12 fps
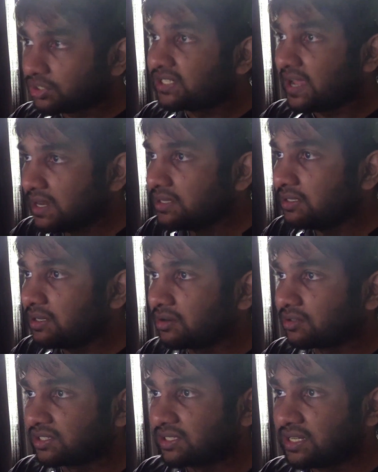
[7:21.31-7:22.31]
10
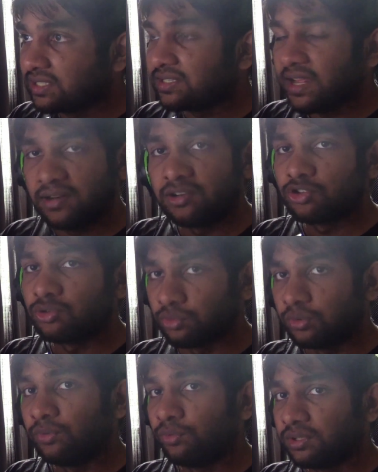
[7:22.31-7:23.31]
years since that initial
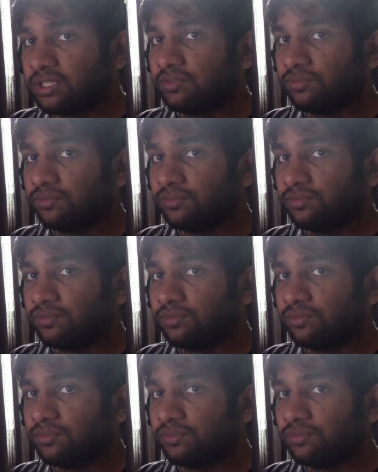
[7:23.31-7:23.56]
2014